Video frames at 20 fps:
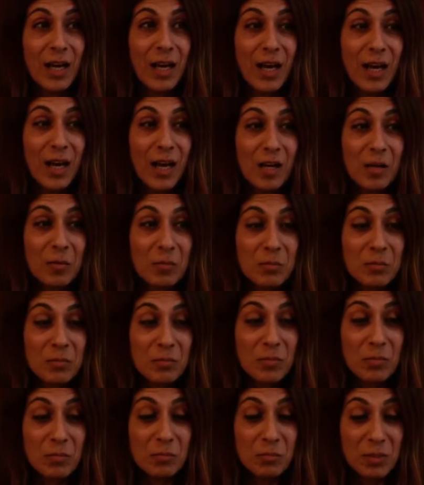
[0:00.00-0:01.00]

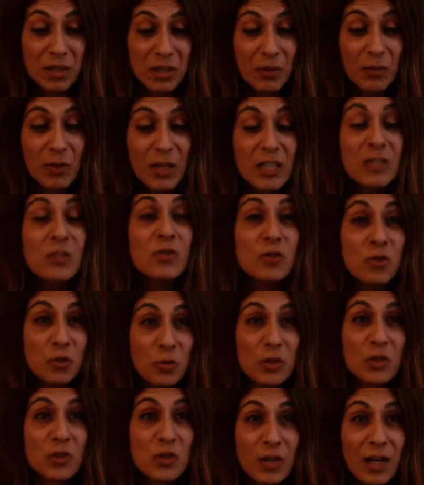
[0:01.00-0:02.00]
But there is
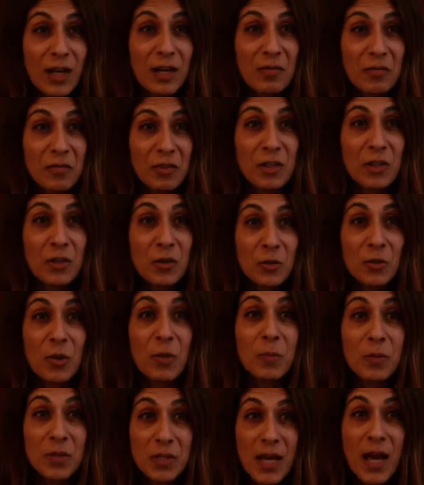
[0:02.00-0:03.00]
Jewish life in
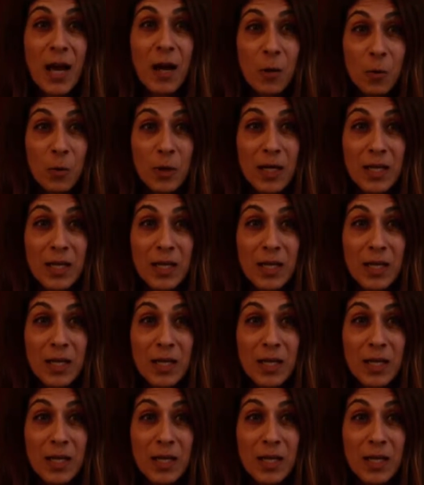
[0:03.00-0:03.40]
Europe now,